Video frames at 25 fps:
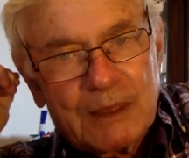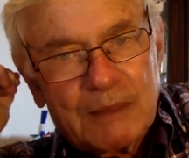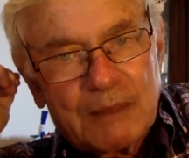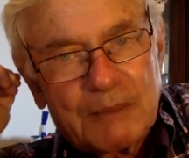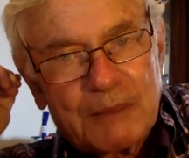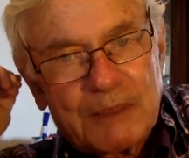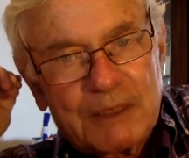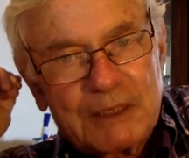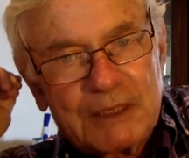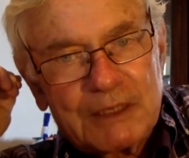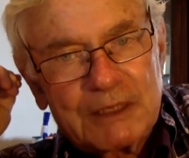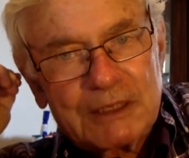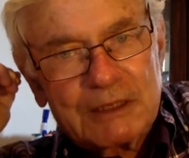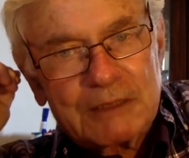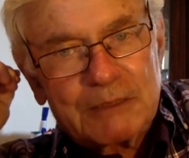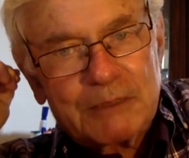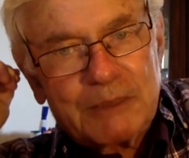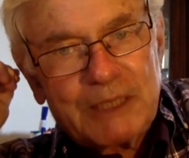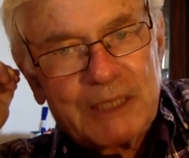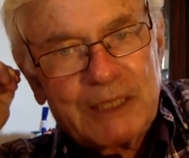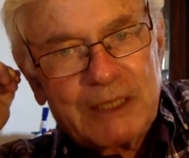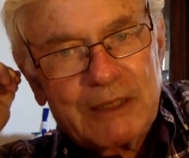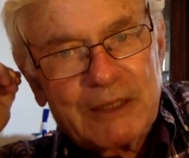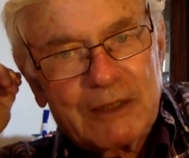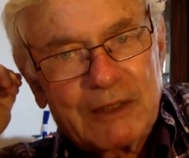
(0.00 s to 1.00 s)
but the
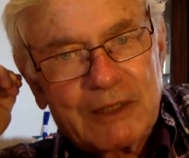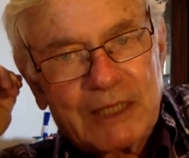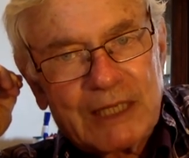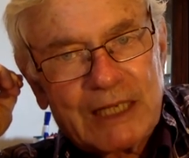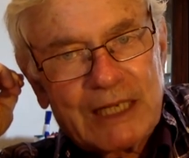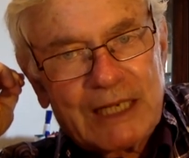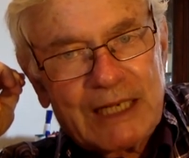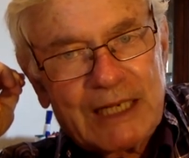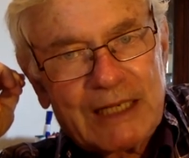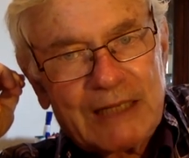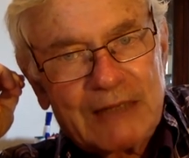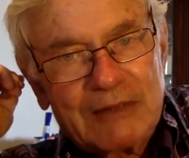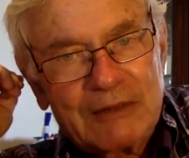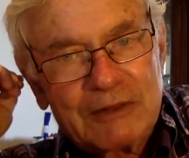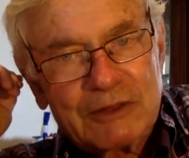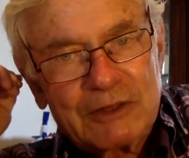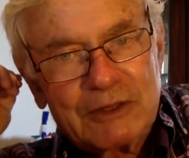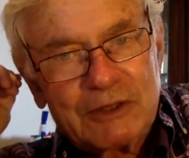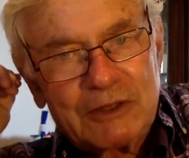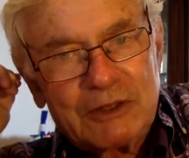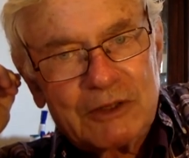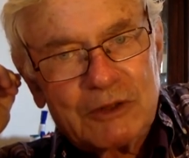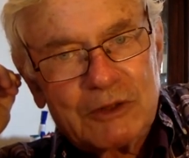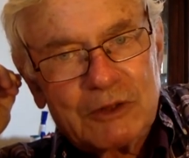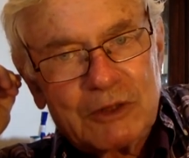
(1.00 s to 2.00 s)
Speaker of the House,
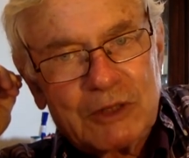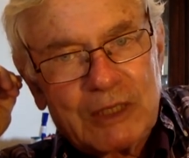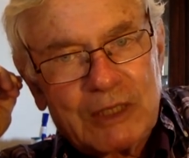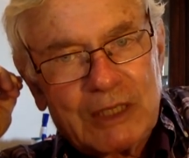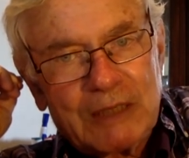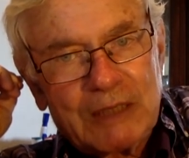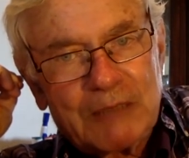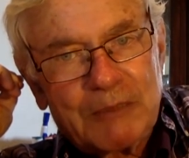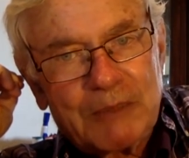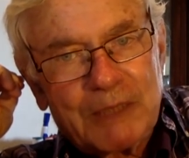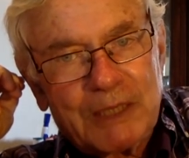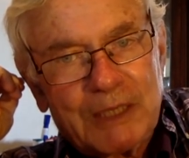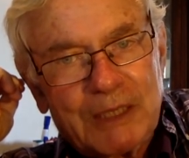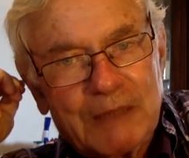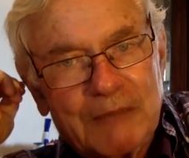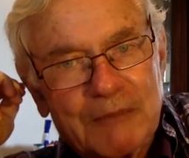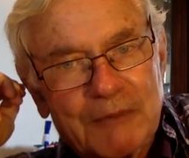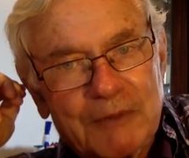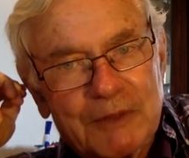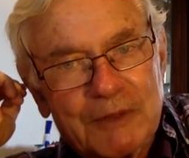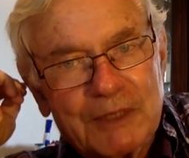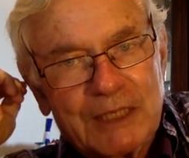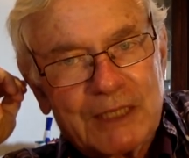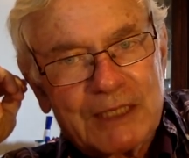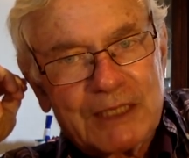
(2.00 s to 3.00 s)
and you know how
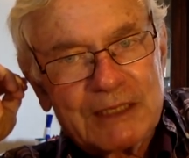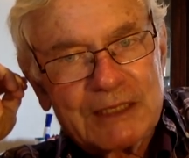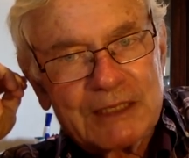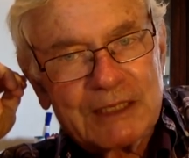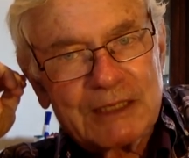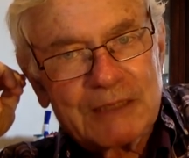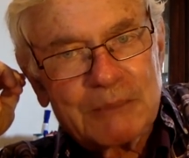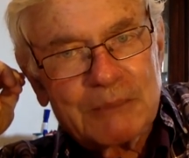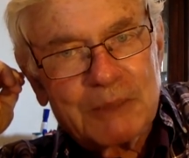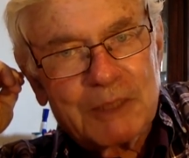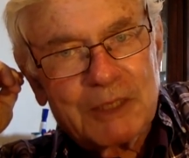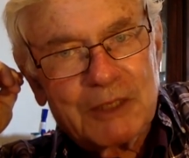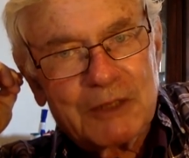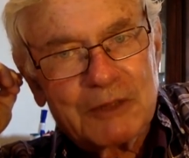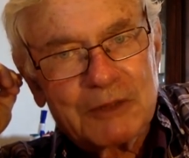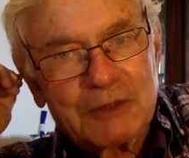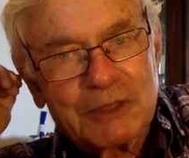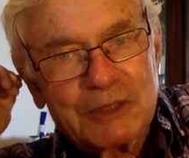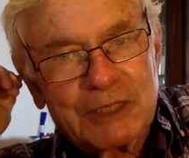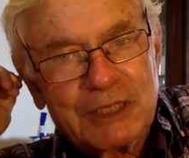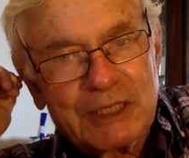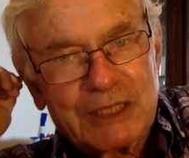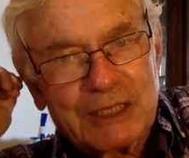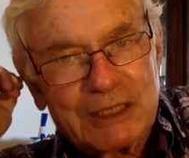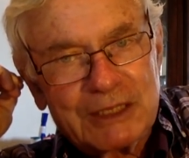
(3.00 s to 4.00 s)
powerful Nancy
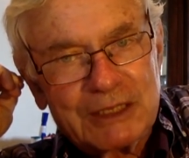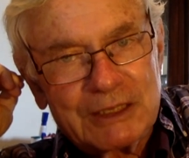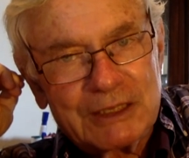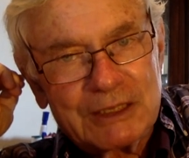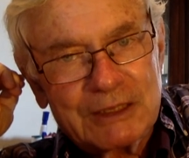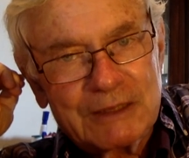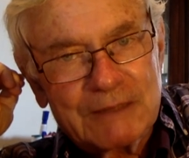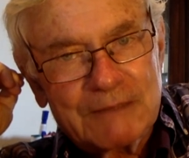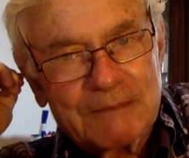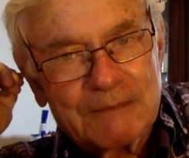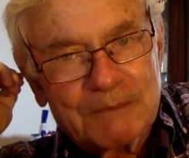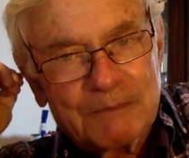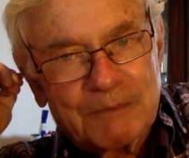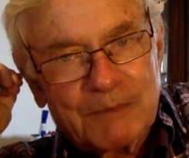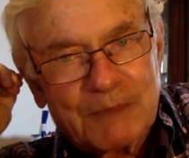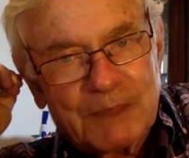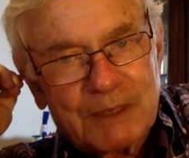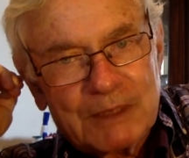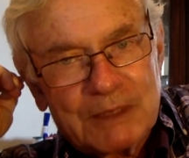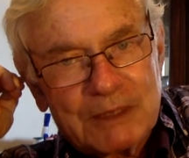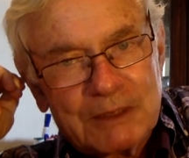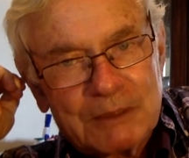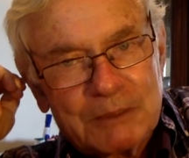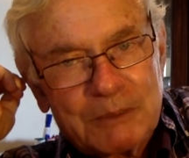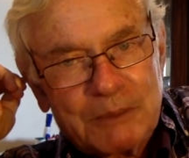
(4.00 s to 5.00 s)
Pelosi is,
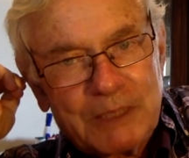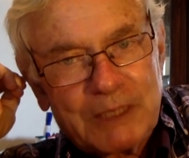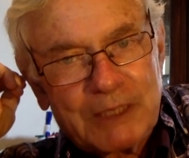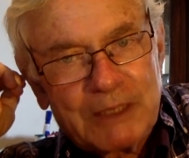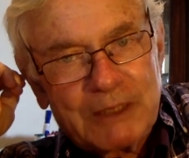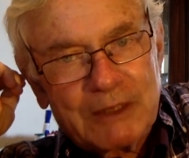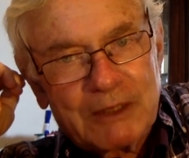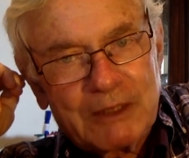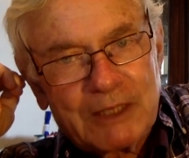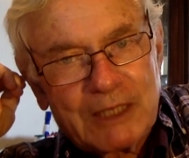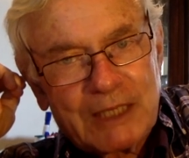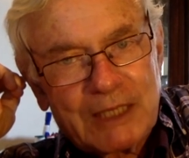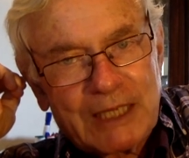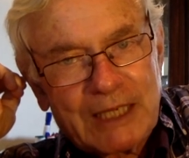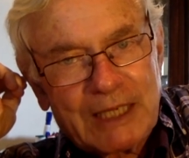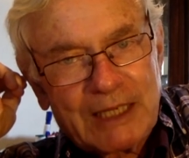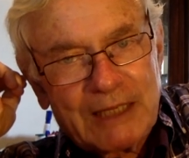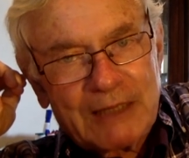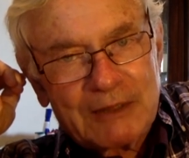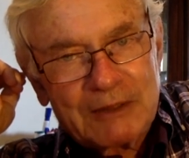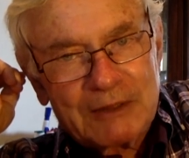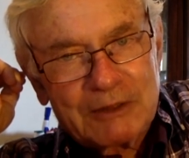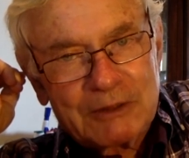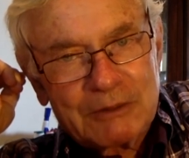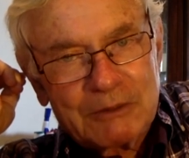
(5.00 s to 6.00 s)
Speaker of the
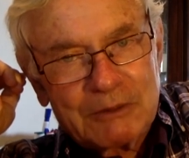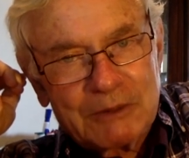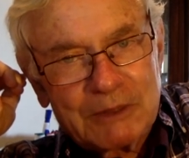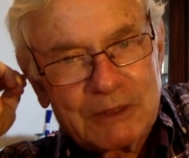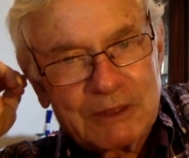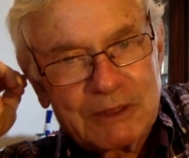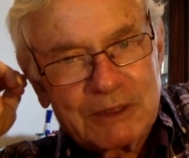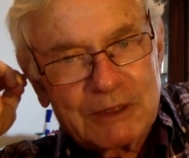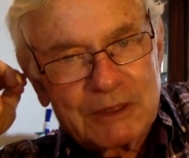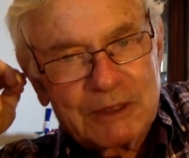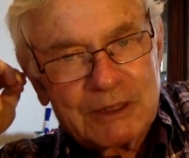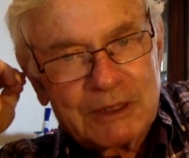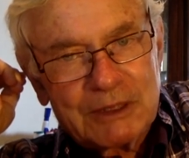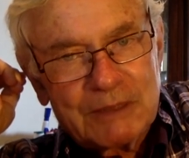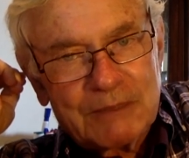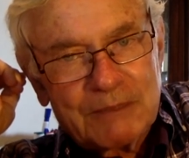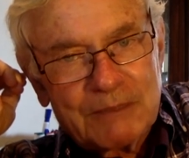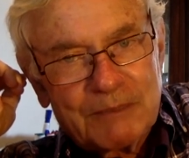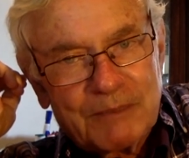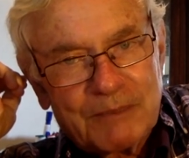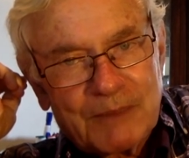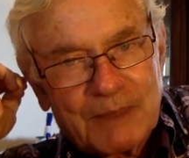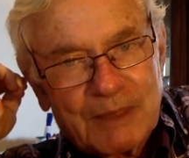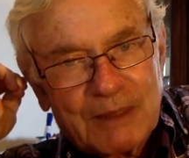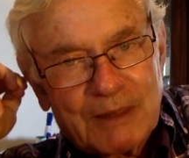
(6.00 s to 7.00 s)
House was
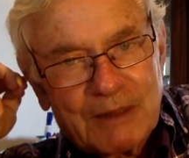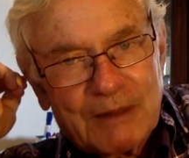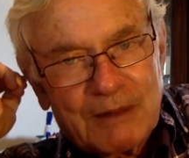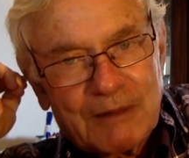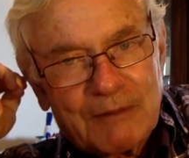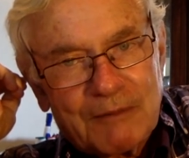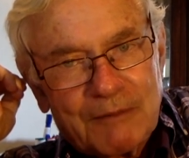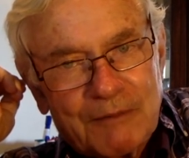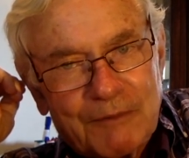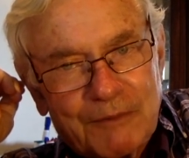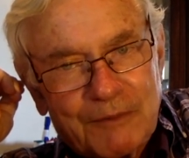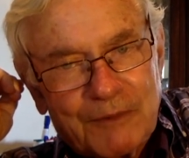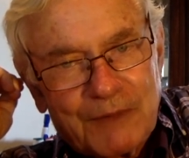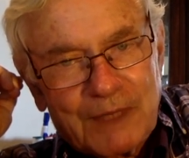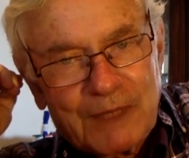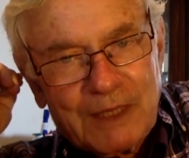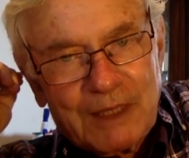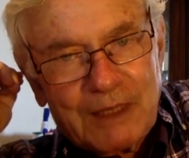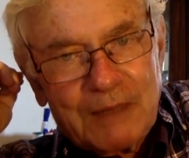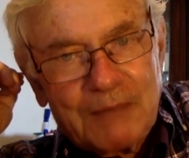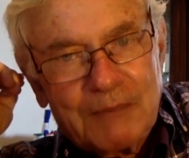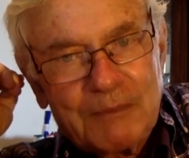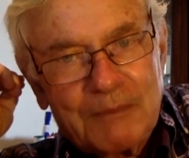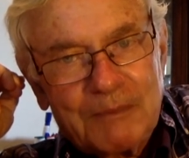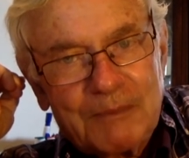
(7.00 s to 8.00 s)

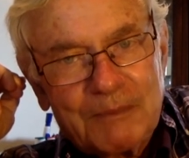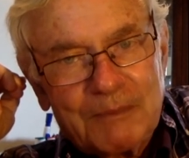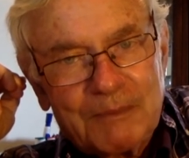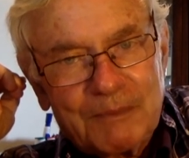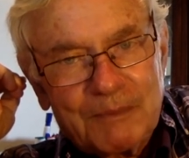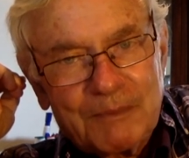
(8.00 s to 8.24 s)
from